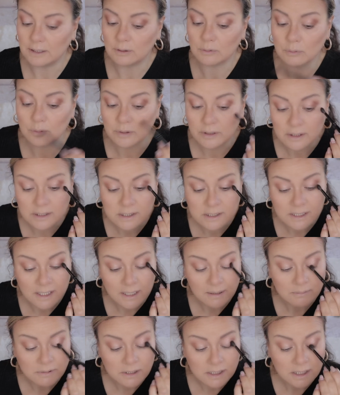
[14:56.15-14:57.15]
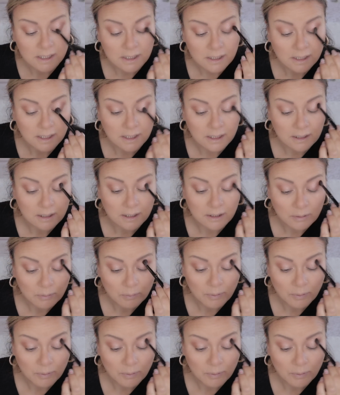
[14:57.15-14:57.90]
or in the same technique that the